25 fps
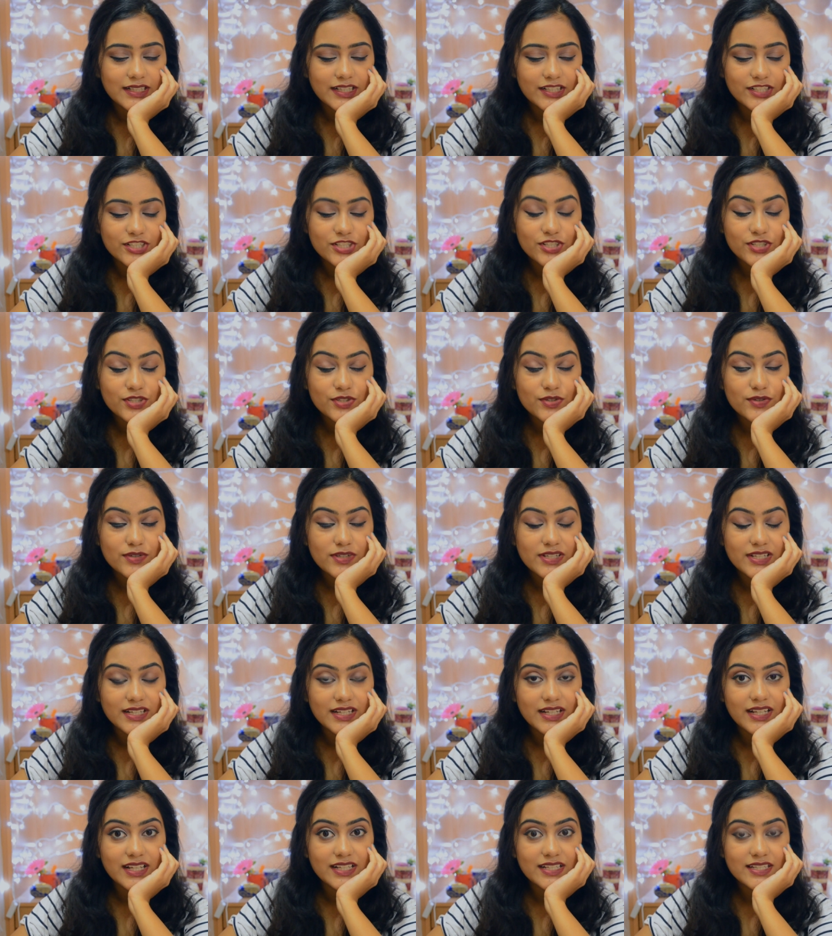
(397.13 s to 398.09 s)
I just
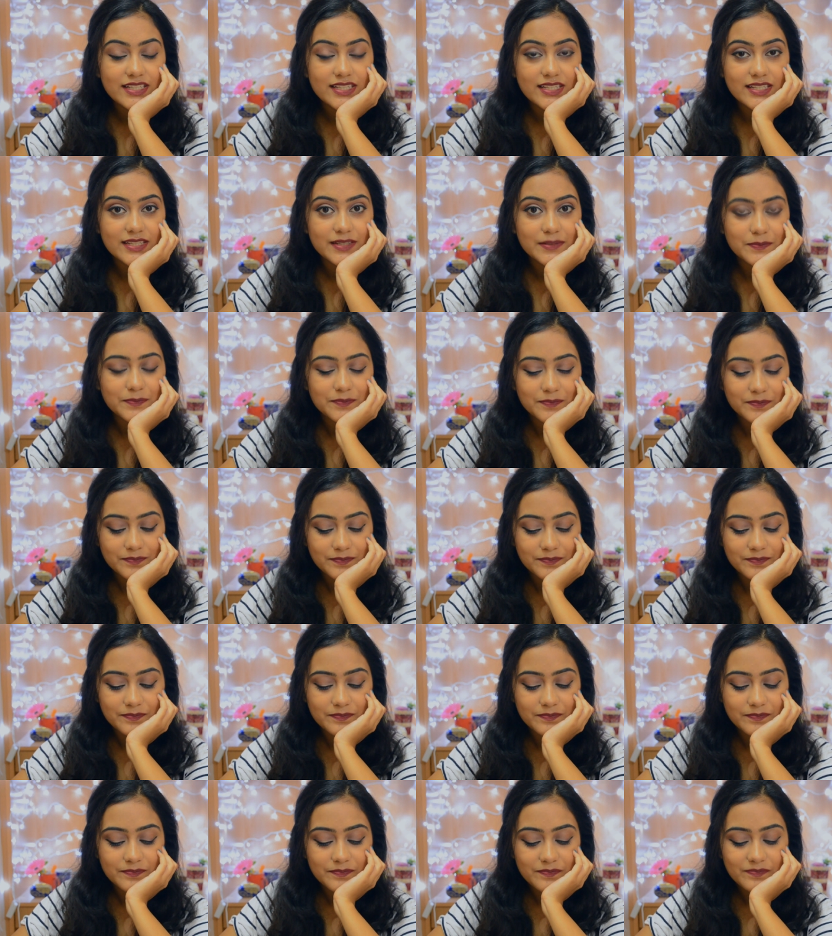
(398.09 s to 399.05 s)
realized
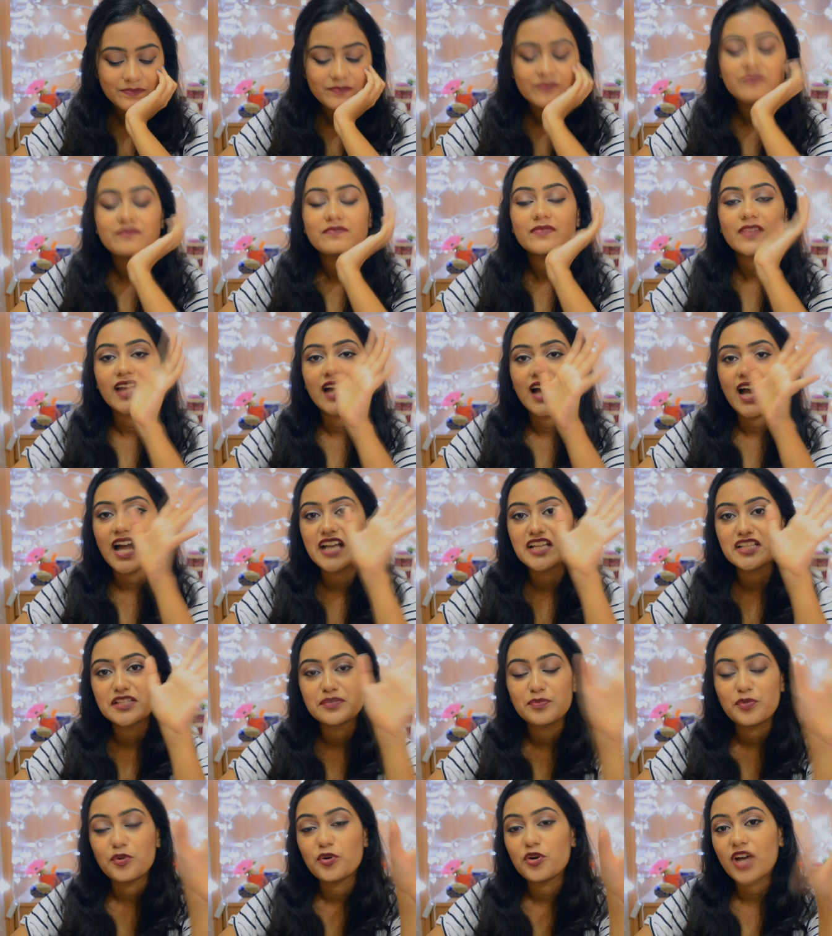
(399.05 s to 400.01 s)
I
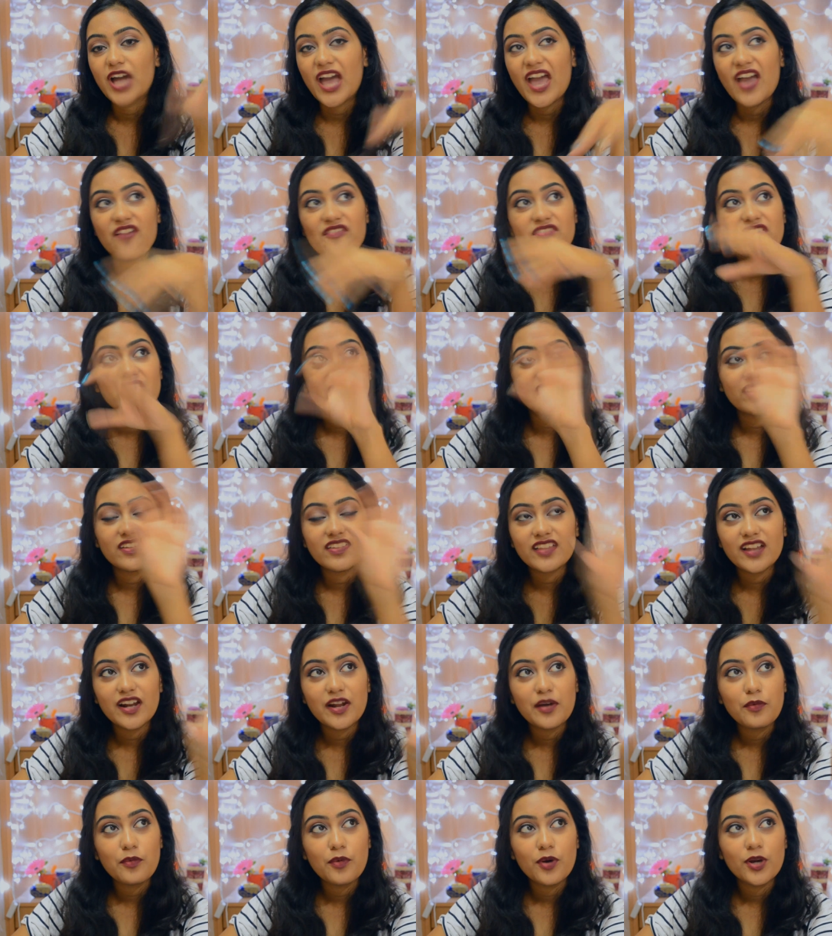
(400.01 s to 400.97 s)
spoke everything
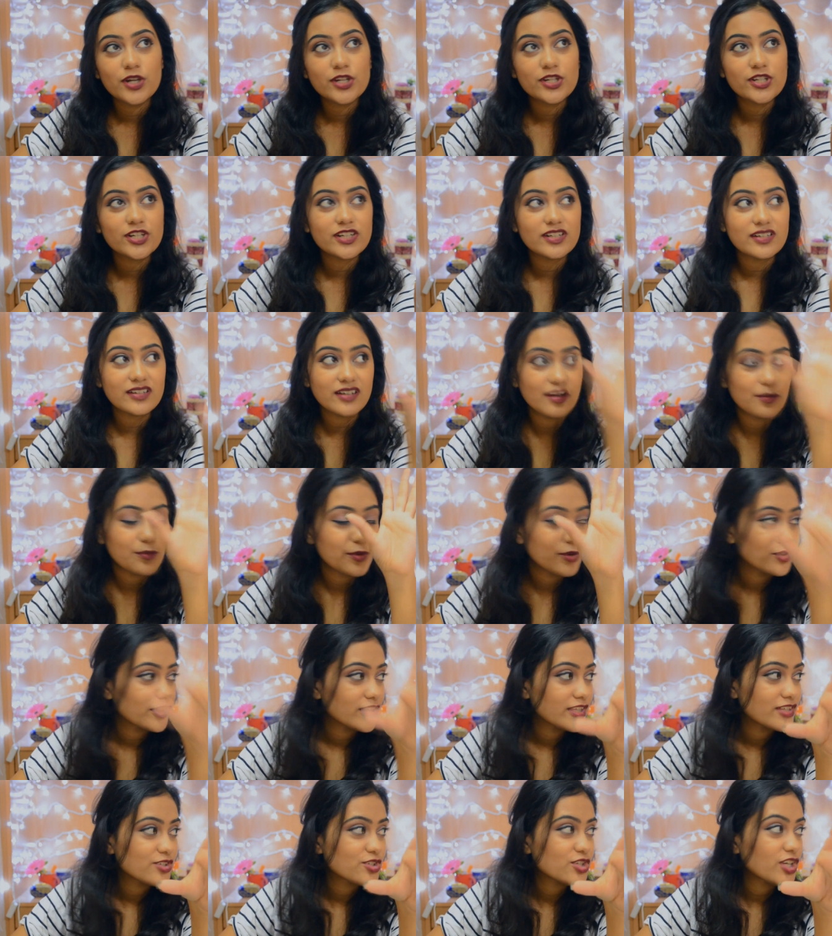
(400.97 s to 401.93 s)
that I wanted
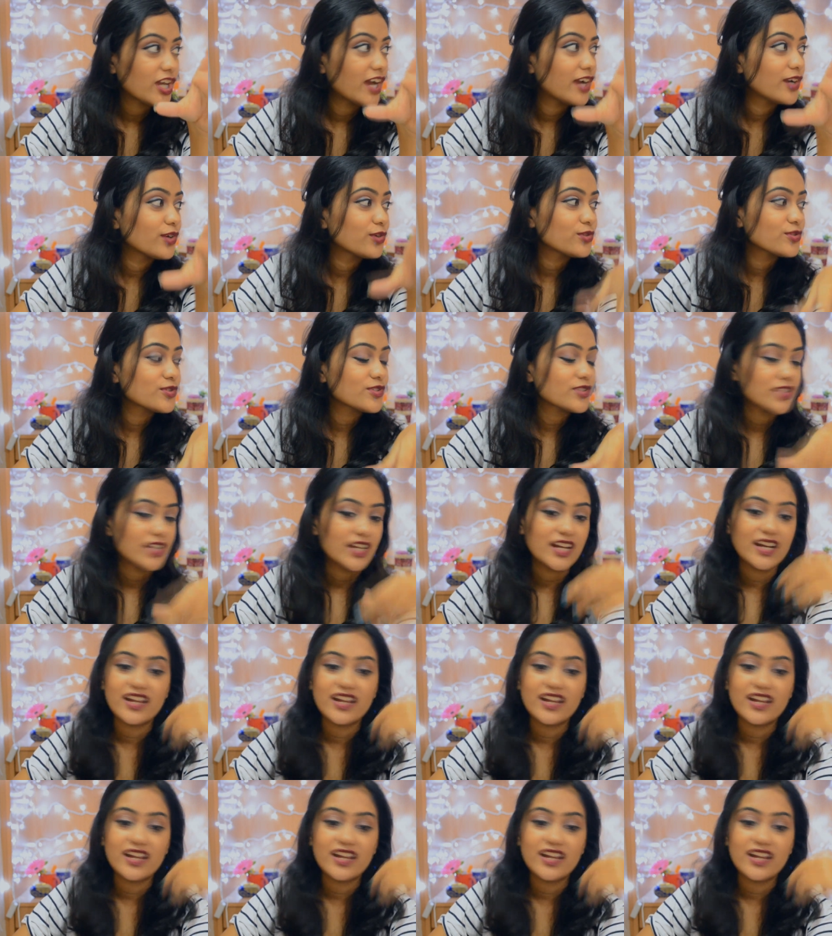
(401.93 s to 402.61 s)
about the shadows,